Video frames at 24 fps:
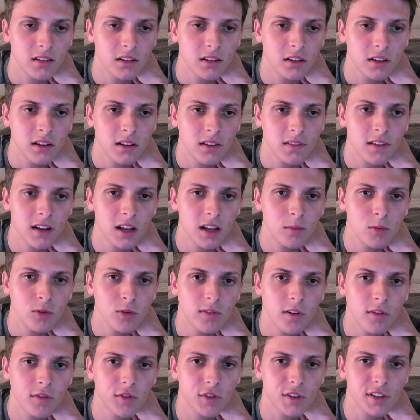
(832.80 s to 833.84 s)
Then I move
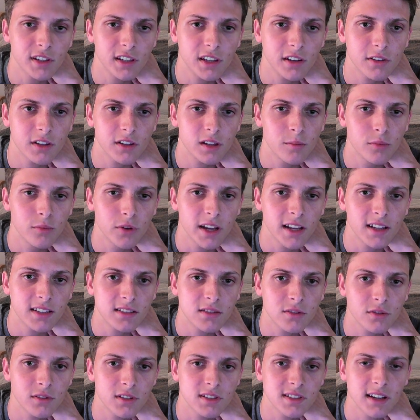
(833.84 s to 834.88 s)
over here, he breaks
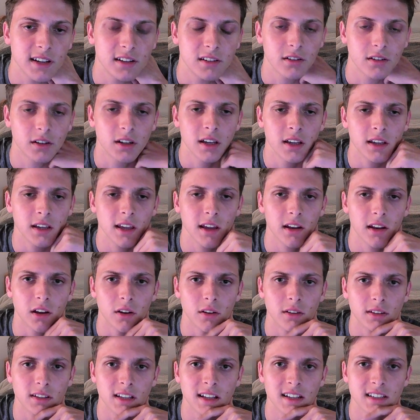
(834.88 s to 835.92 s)
through the center. Yeah, no,
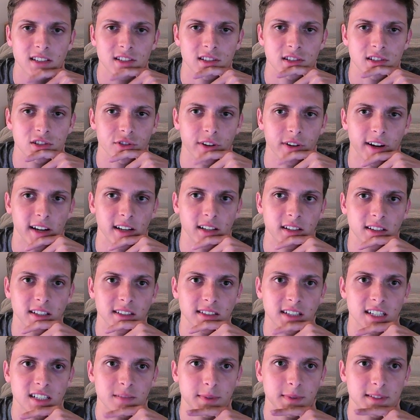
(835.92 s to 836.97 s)
let's just trade.
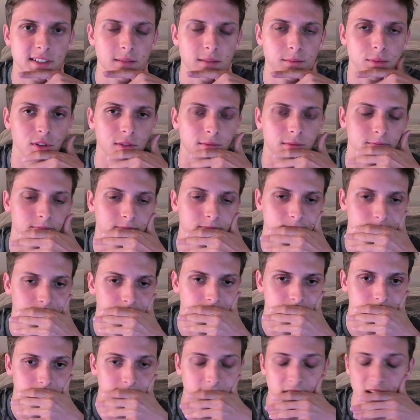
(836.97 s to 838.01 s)
Let's be simple.
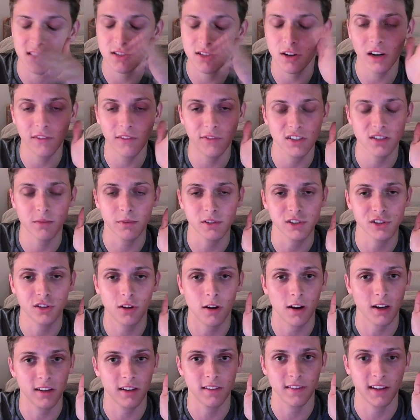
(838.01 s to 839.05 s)
Sorry for so much
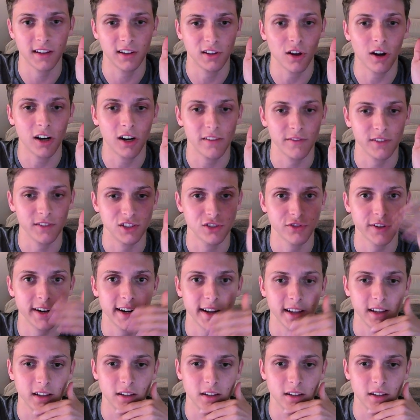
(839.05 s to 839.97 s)
talk and then not even trading.